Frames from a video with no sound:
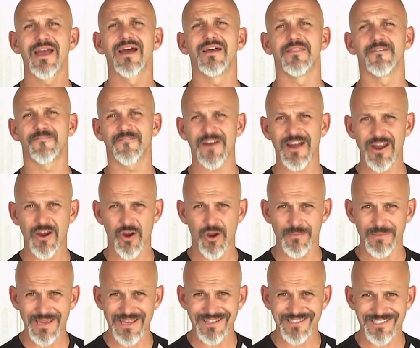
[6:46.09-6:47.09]
and the
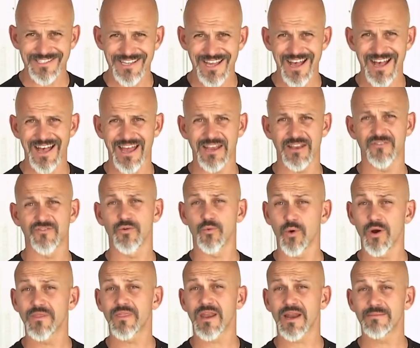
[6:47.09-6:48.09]
firearm inside is the
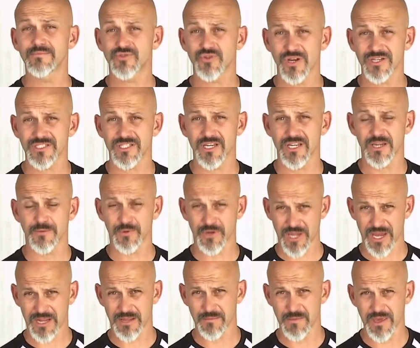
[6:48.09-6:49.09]
one that I'm trusting to
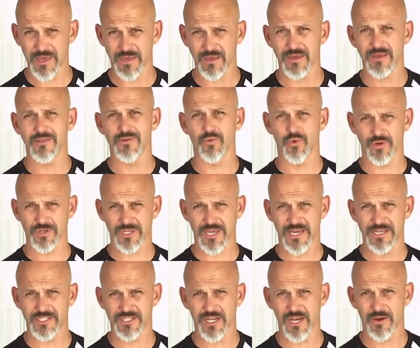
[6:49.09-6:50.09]
protect me in the worst
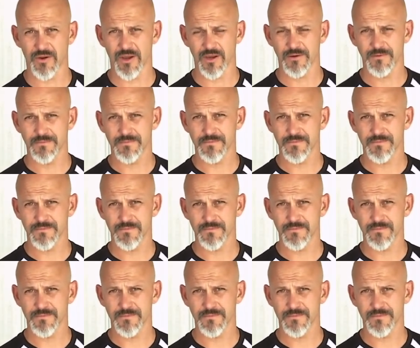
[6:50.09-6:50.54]
case scenario.